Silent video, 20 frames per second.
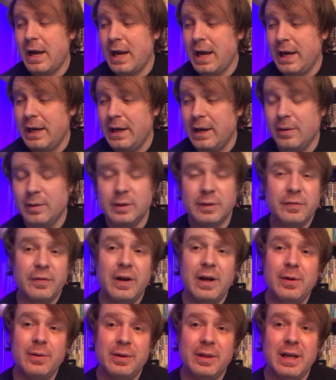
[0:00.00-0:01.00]
And I was
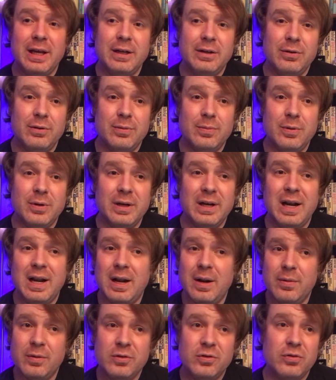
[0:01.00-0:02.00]
fine with that to a point,
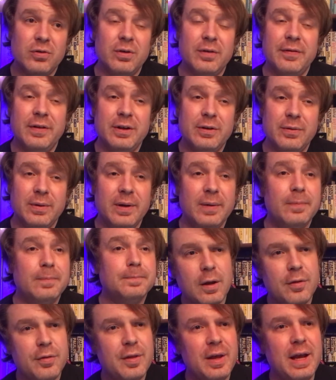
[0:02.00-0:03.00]
and I was sort of into it.
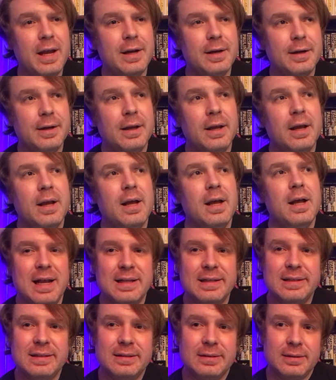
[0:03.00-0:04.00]
Then,
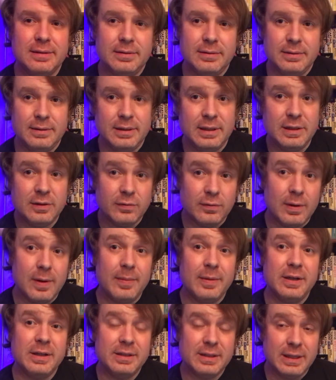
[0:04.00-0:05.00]
as this
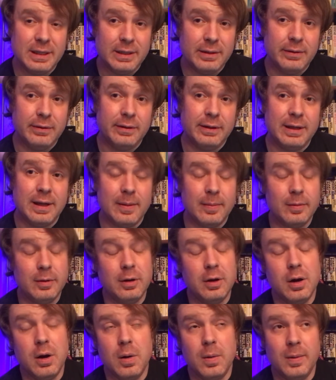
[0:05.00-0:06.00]
reminiscing kept
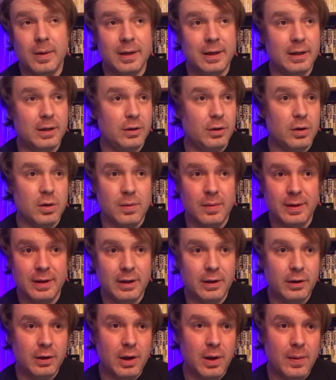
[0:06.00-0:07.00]
going and
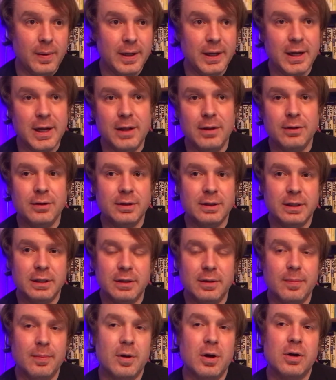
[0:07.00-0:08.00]
going and going, I looked
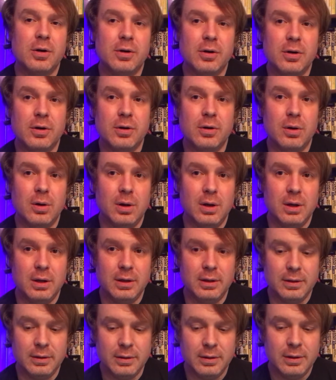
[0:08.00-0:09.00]
at the marker
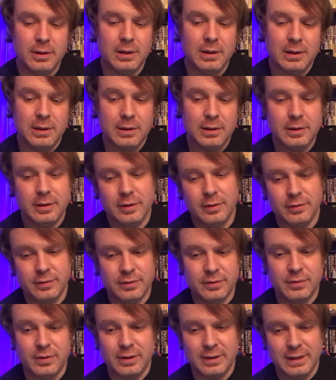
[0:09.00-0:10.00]
on, you know,
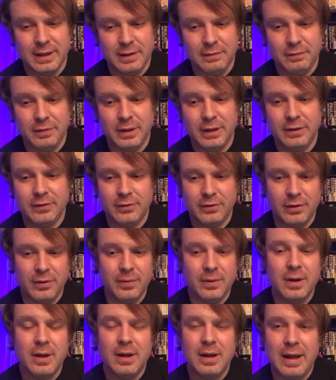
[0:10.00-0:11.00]
this is on Netflix,
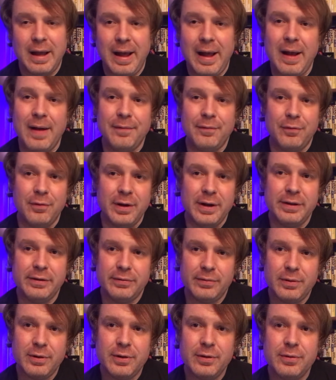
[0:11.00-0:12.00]
so halfway
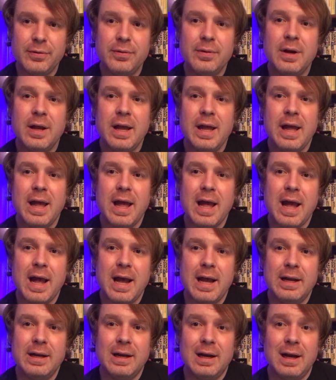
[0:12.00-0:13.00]
through,
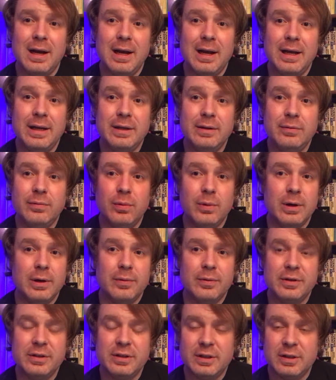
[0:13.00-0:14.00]
and I,
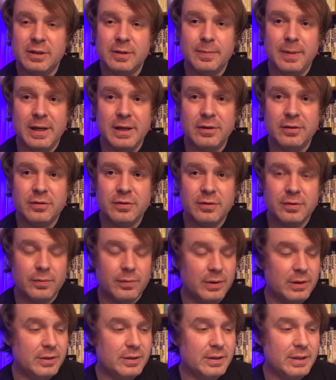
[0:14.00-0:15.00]
where was the space,
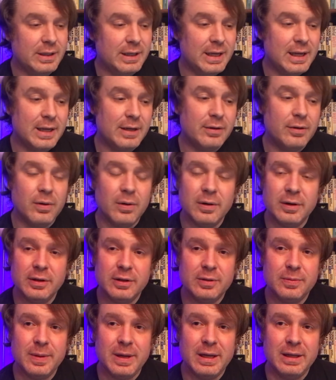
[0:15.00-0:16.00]
where's the kid going
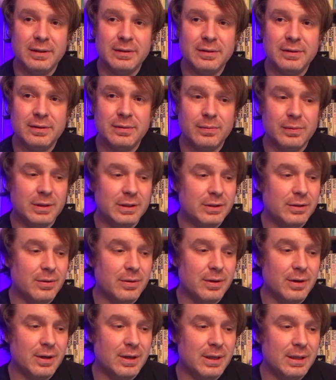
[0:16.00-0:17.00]
to space? What's
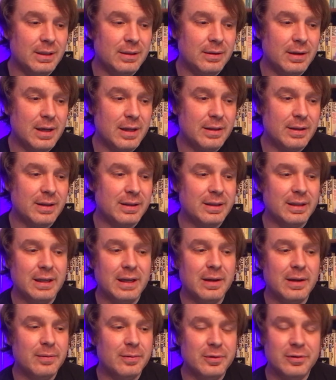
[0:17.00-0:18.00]
going on? I thought the
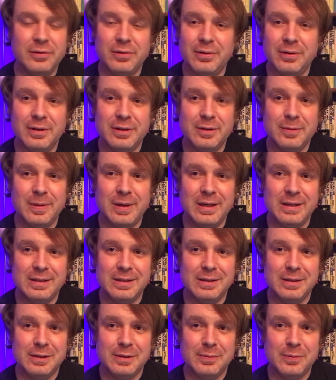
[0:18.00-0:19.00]
kid was going to space
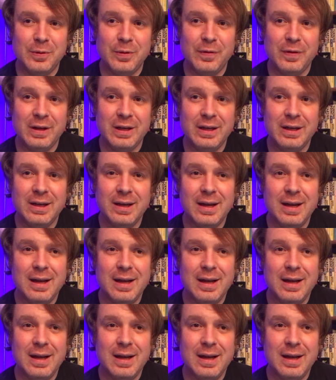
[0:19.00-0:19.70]
in this movie.